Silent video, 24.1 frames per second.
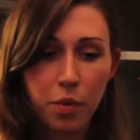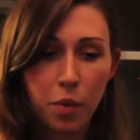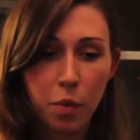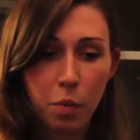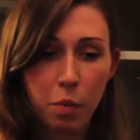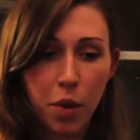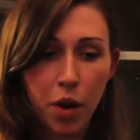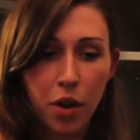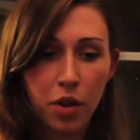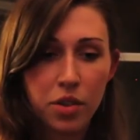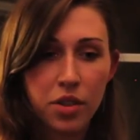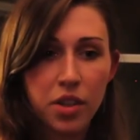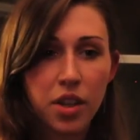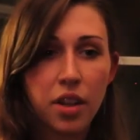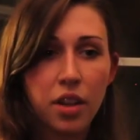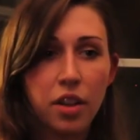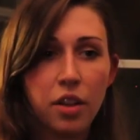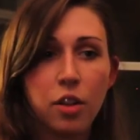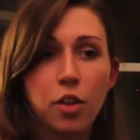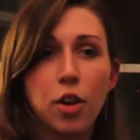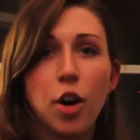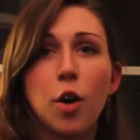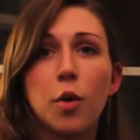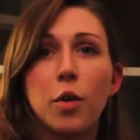Mars
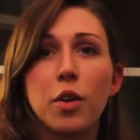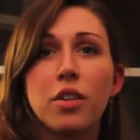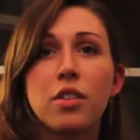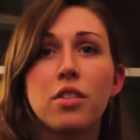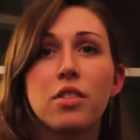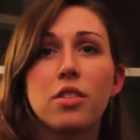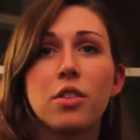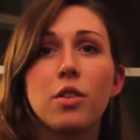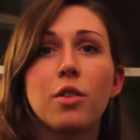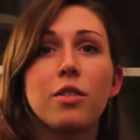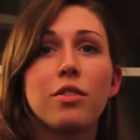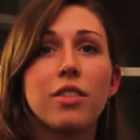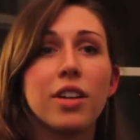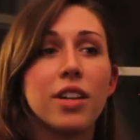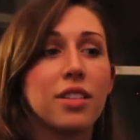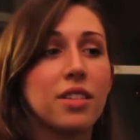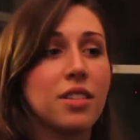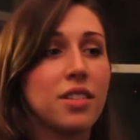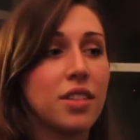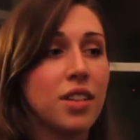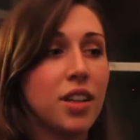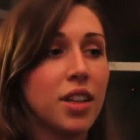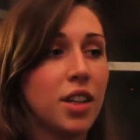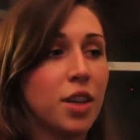Hill goers, no
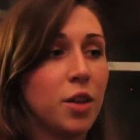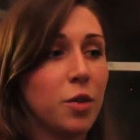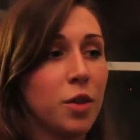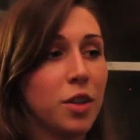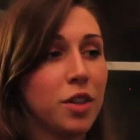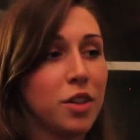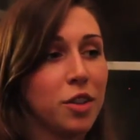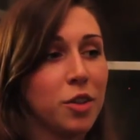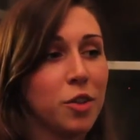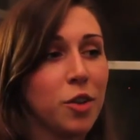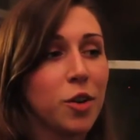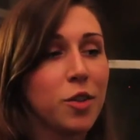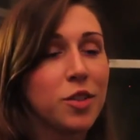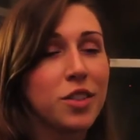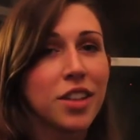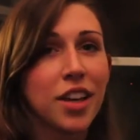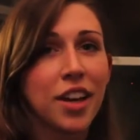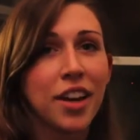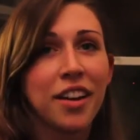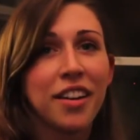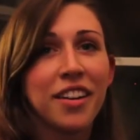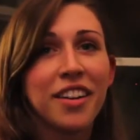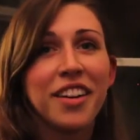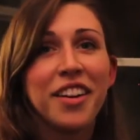offense to anyone who goes
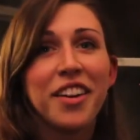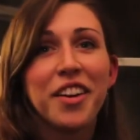there,